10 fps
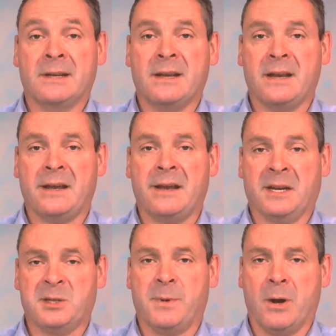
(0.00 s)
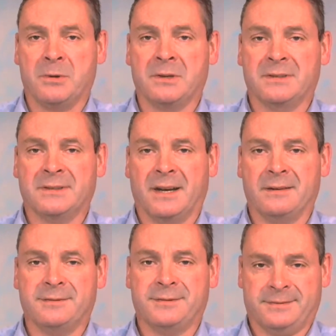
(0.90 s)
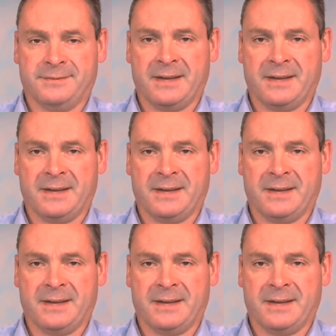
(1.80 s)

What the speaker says: exponent of